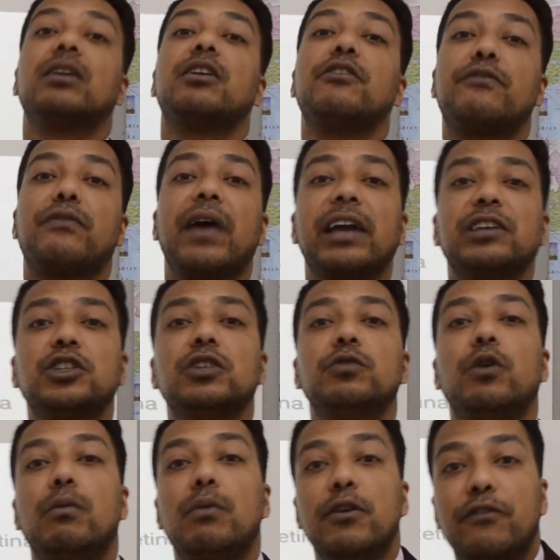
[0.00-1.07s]
the refraction
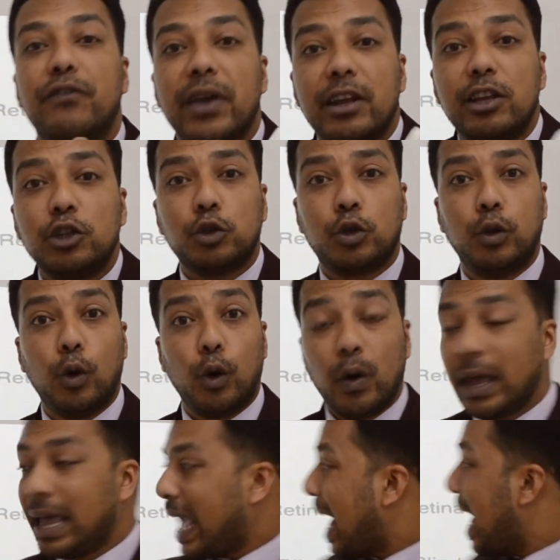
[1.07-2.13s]
will be very slow